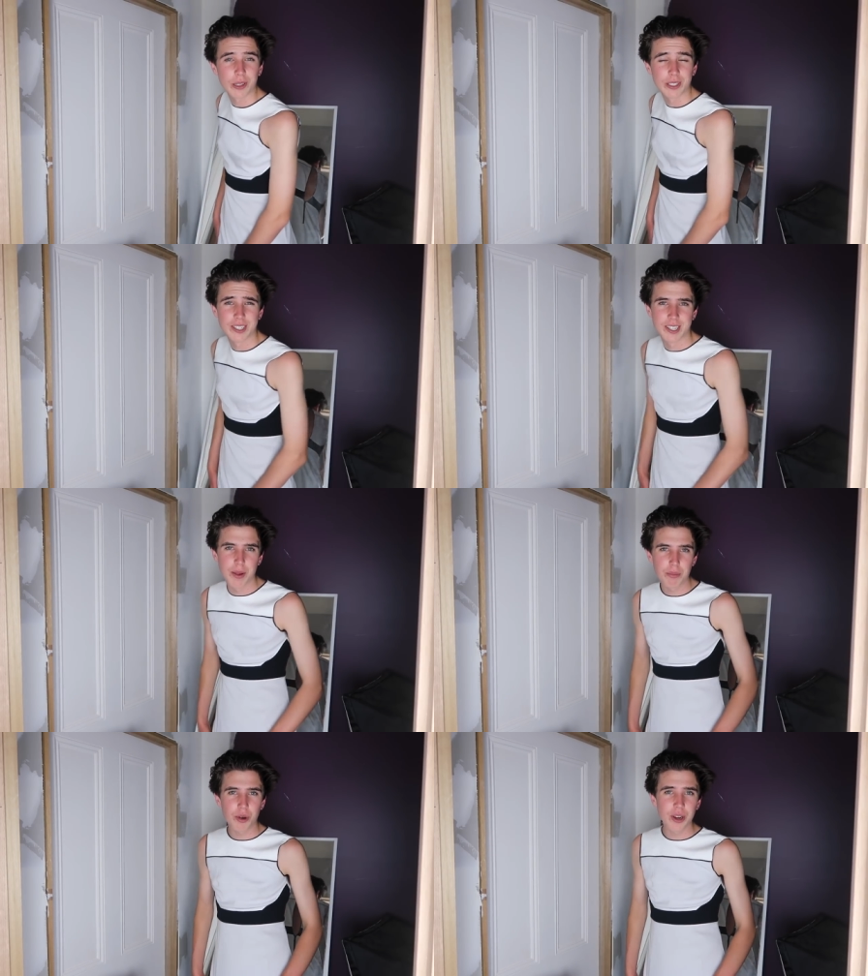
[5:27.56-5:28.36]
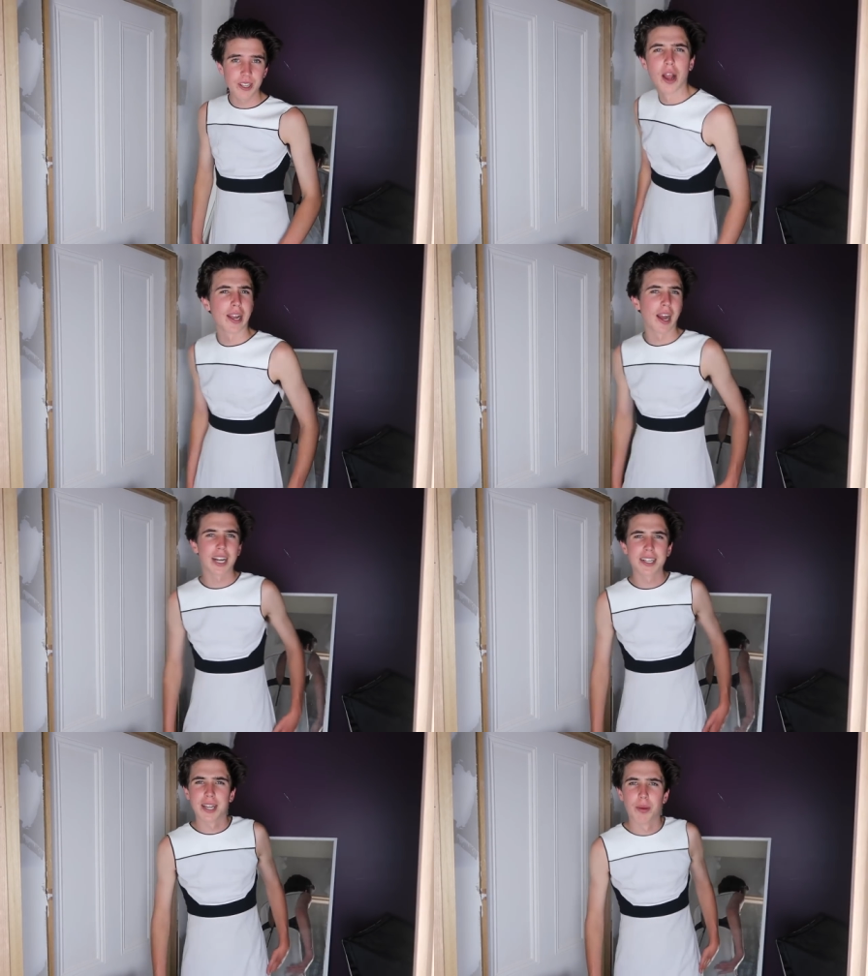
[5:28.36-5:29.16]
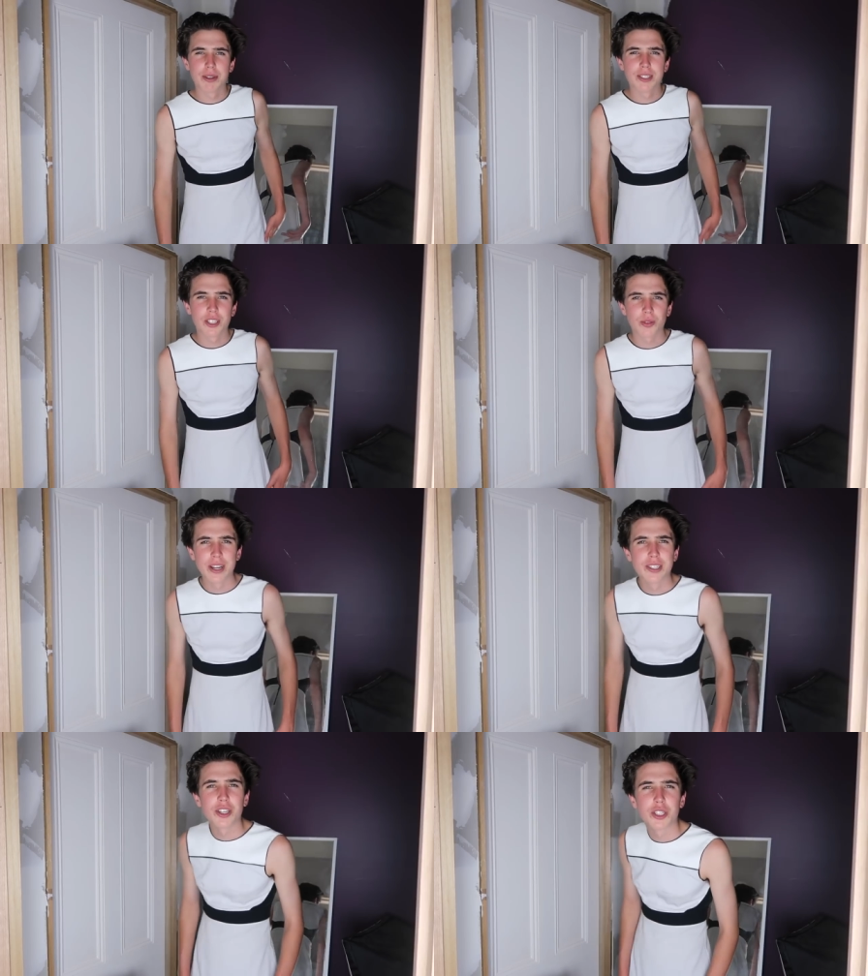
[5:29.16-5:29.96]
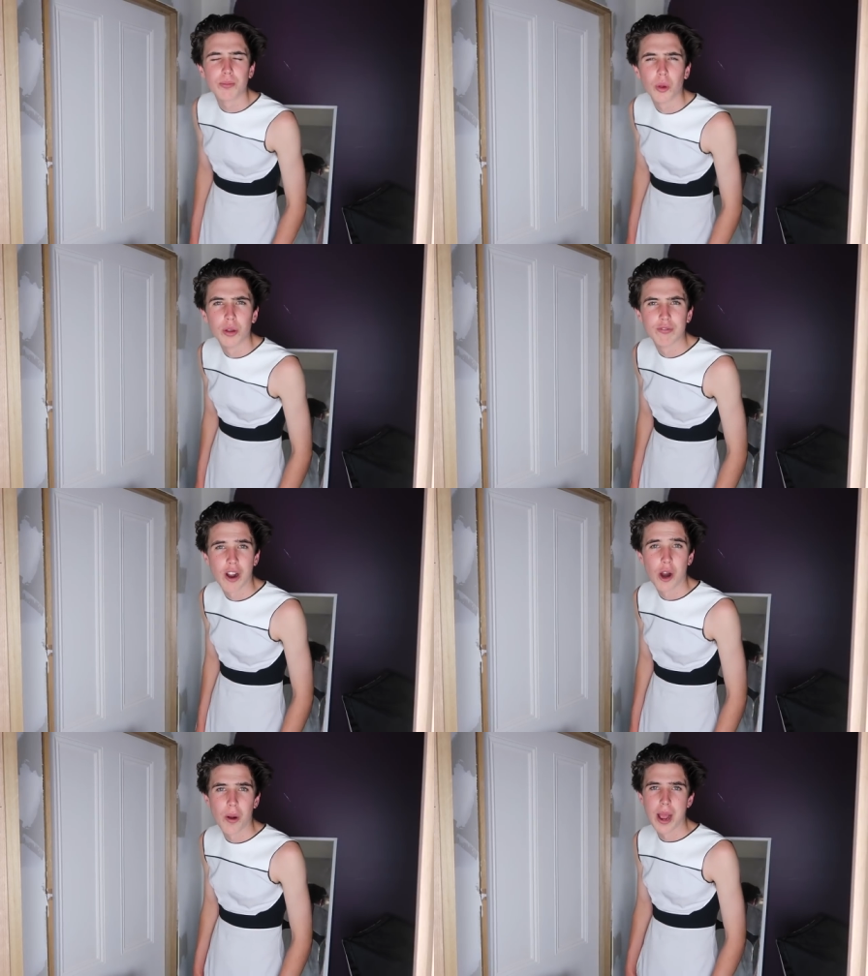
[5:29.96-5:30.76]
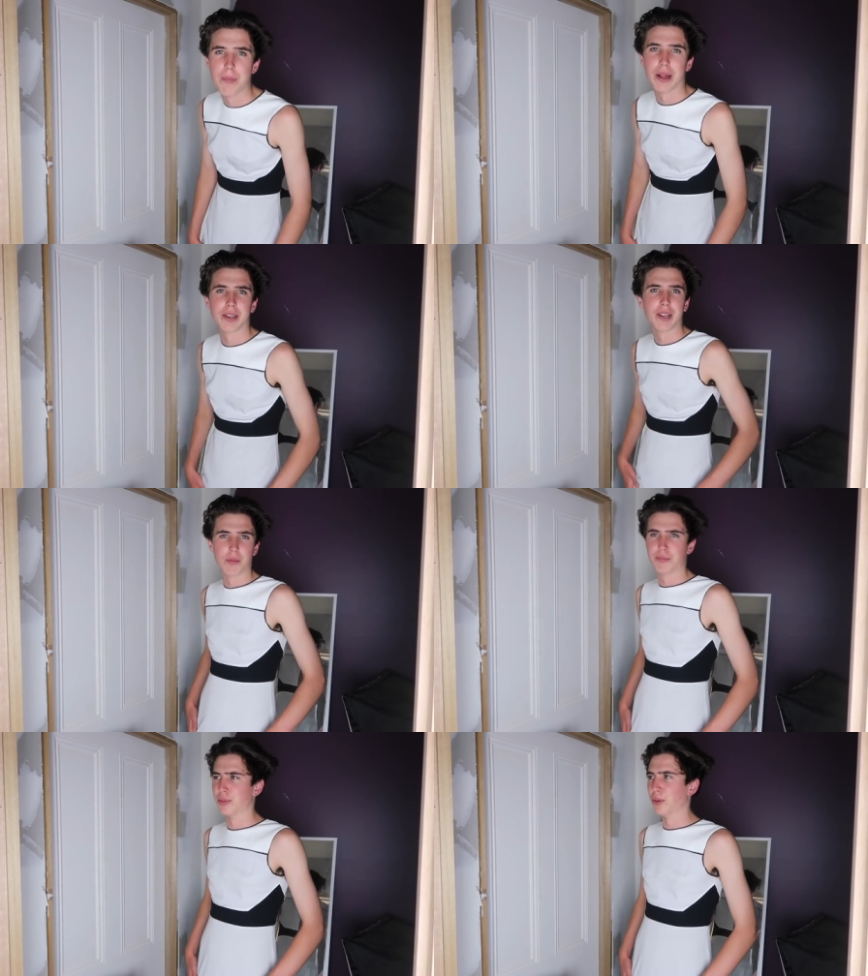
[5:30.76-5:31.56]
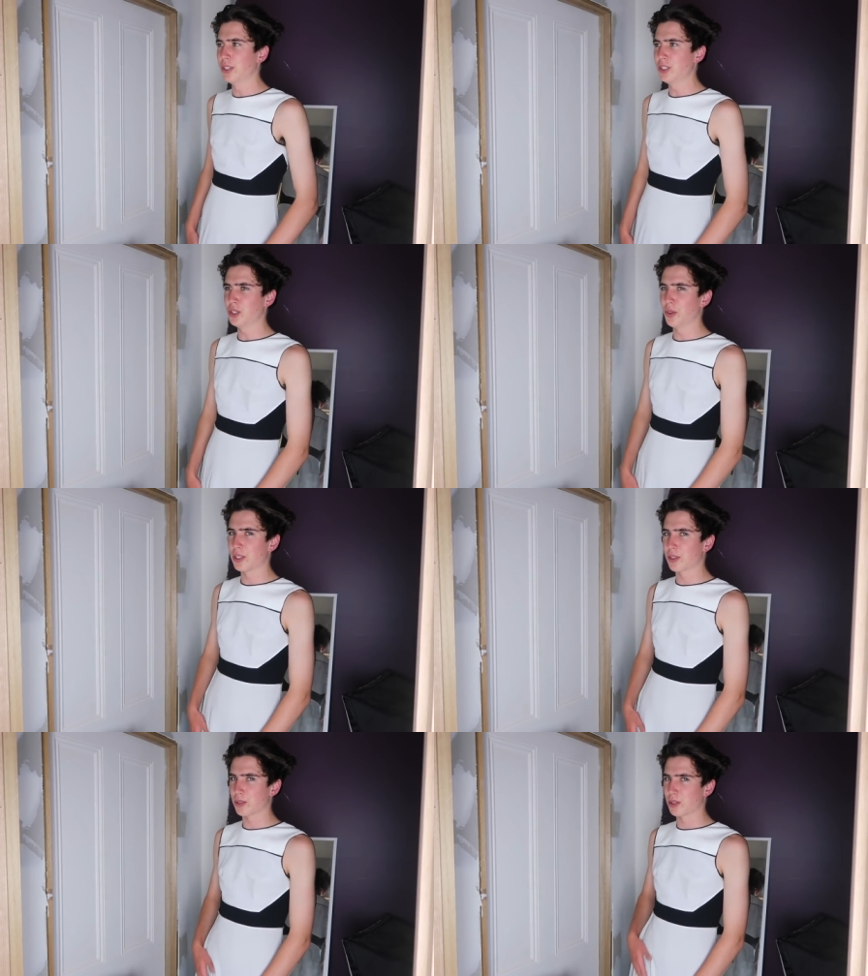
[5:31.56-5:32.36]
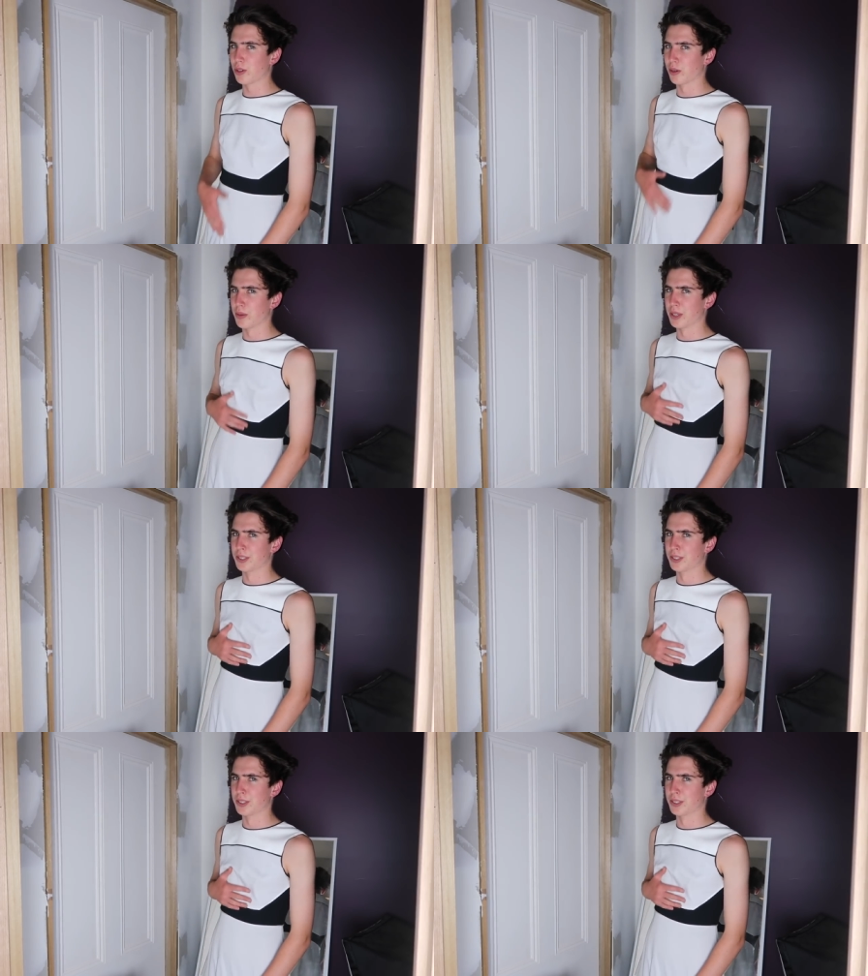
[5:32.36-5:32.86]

I look contemporary. Okay, I can't tell because the screen's so small and far away, but I'm pretty sure this looks good on